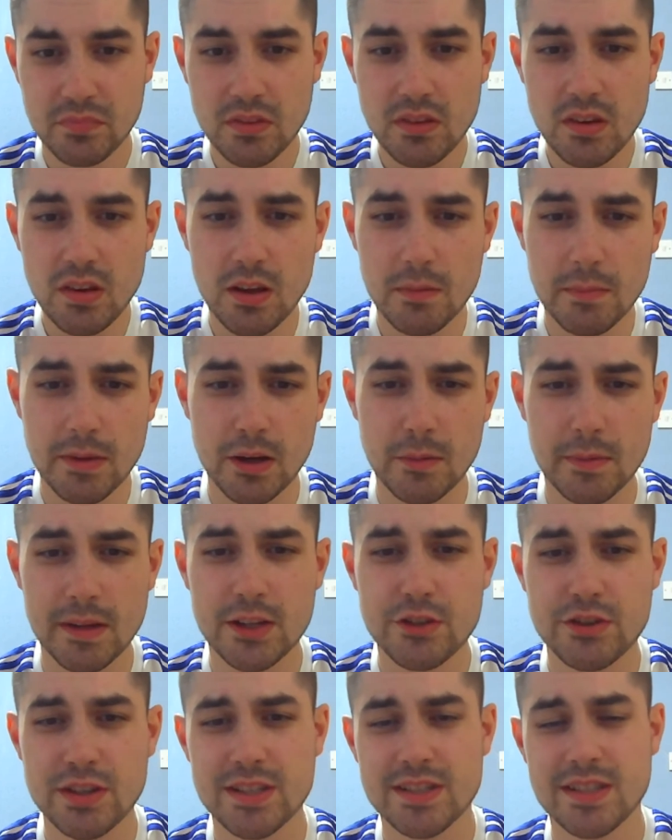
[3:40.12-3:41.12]
But it'll be
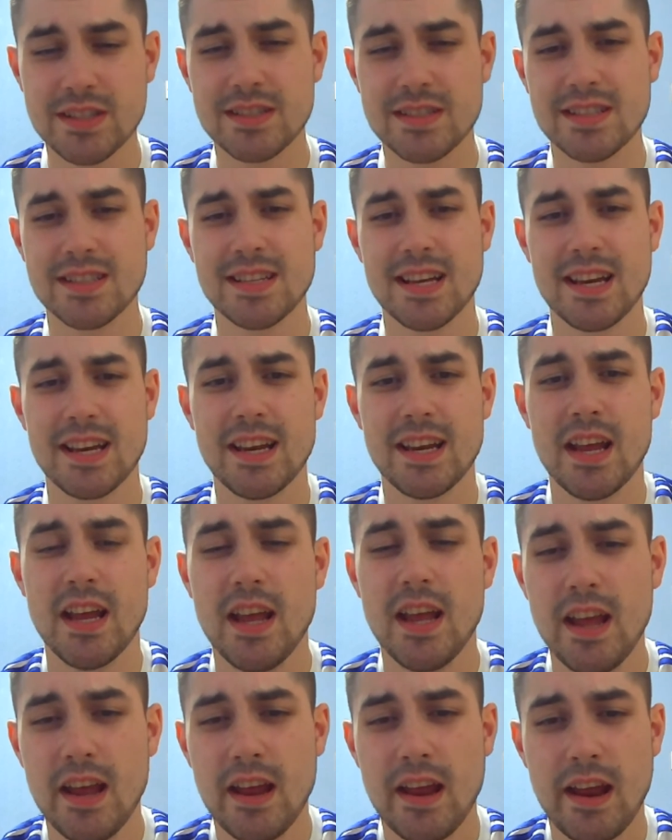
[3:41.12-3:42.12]
interesting to see
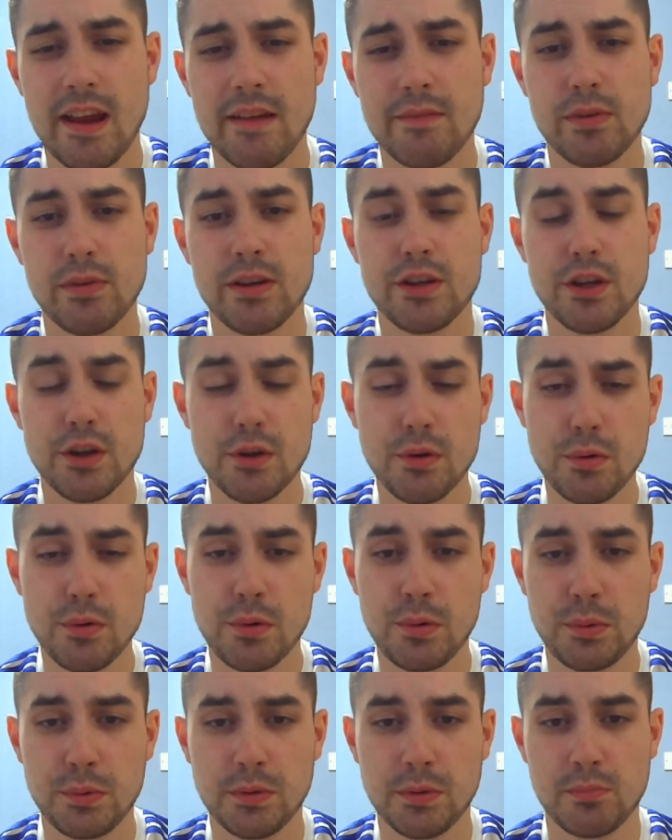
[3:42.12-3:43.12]
if we
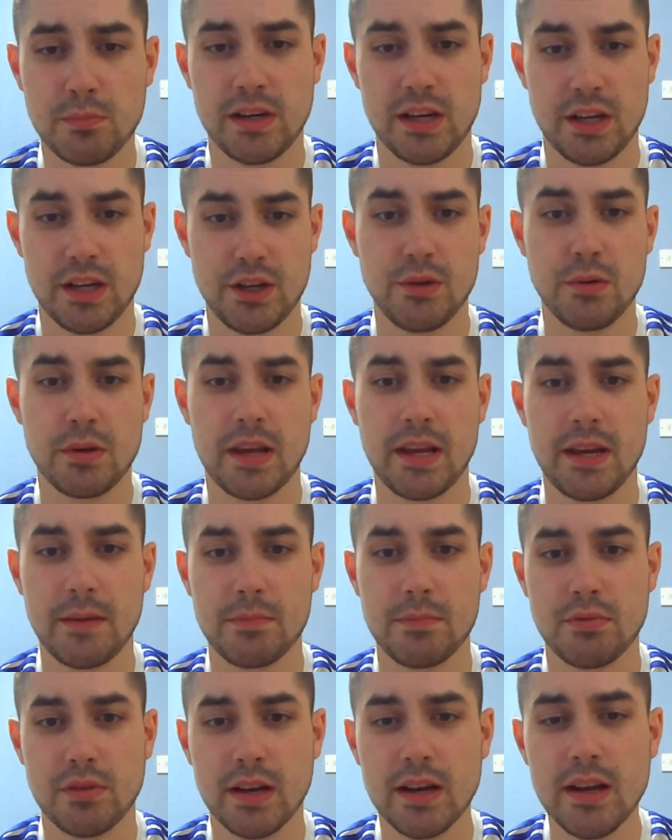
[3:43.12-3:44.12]
do bring a new
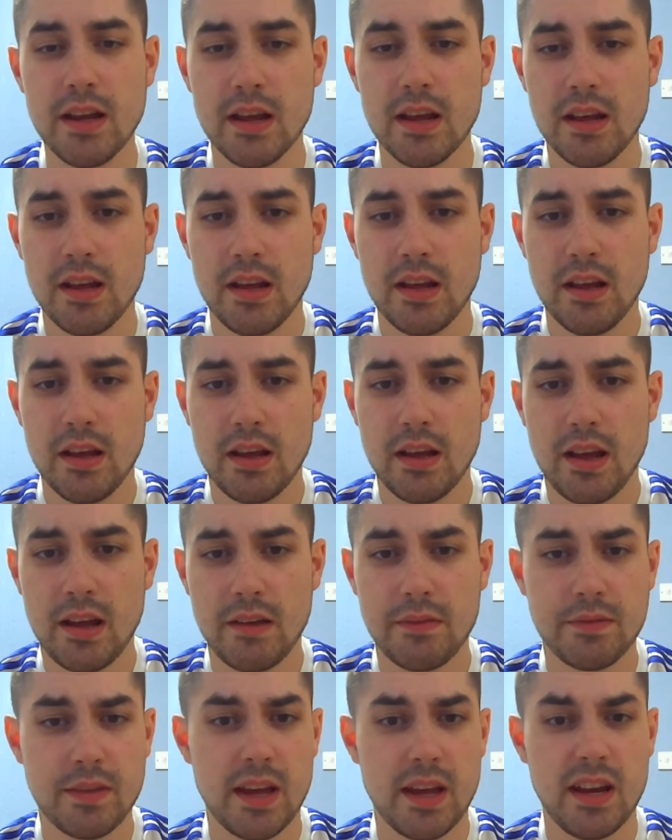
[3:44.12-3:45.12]
keeper in,
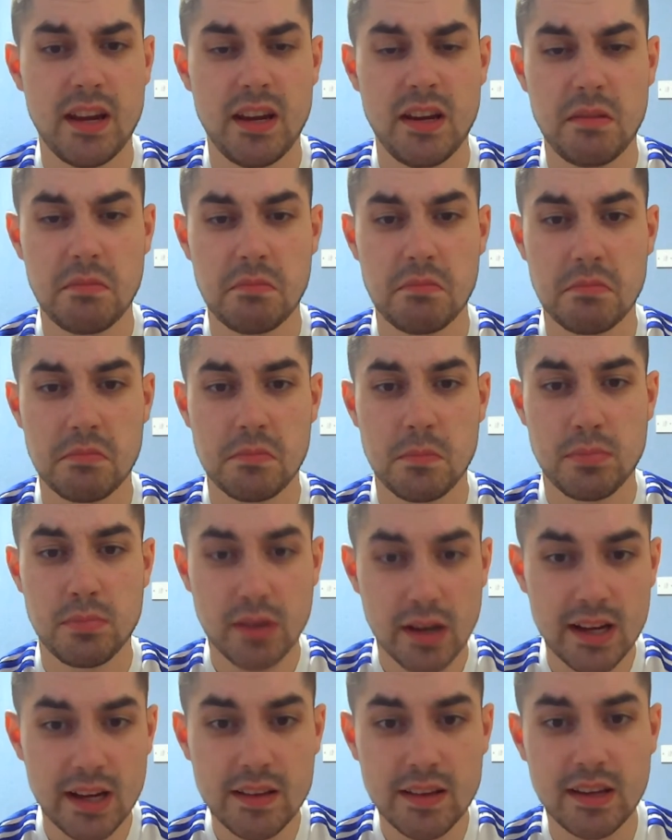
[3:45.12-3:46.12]
if they
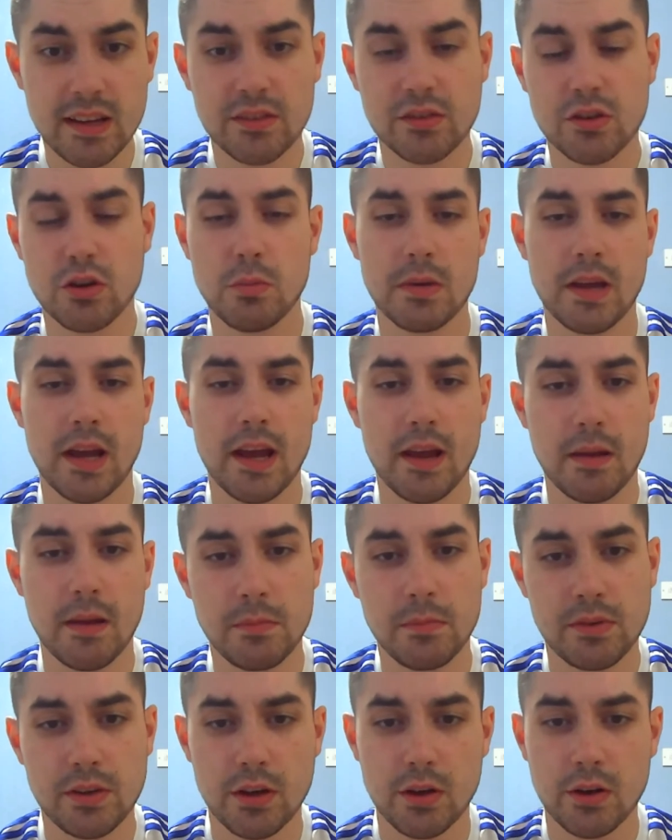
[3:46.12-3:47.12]
play in these cup
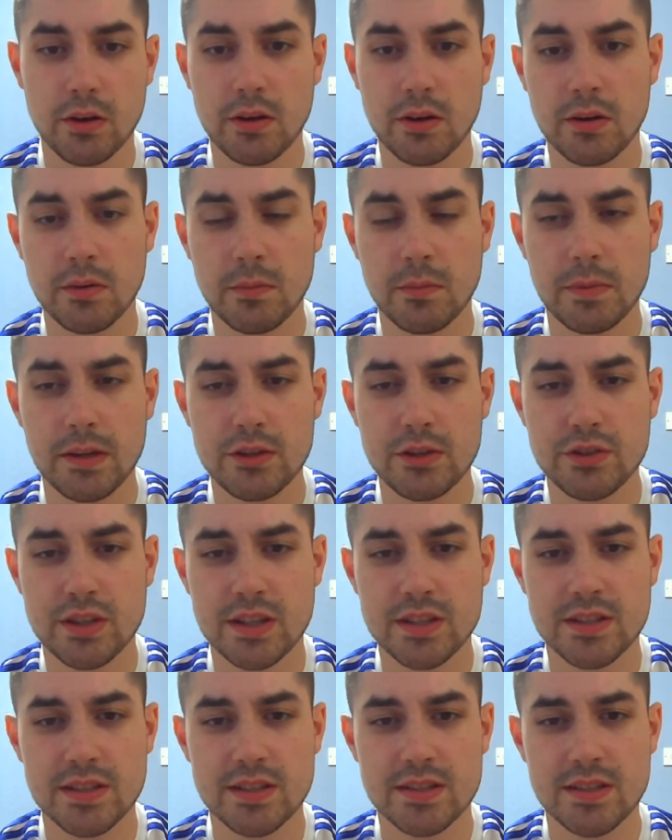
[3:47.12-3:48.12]
games. It'll be
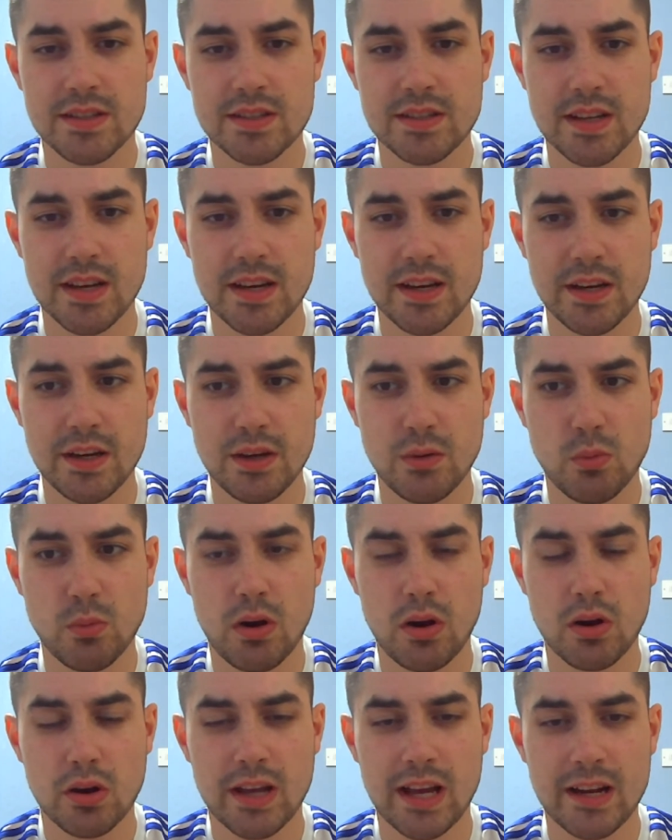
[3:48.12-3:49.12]
interesting to see
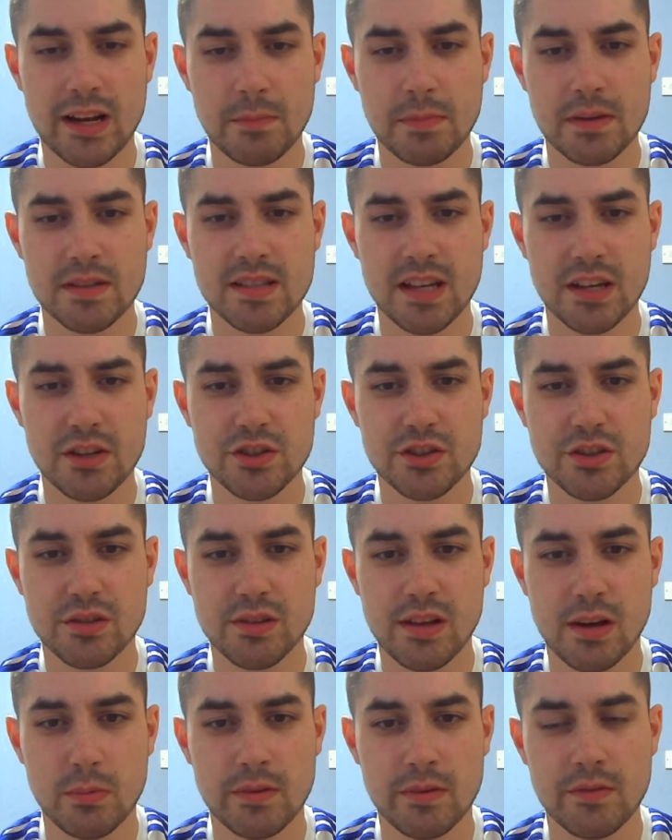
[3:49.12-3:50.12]
what kind of potential
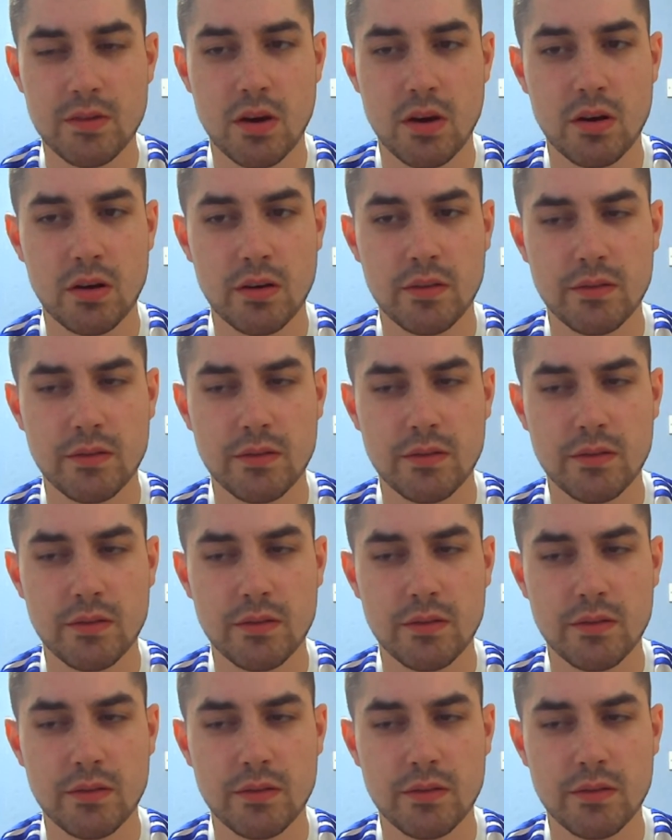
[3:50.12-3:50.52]
that we've got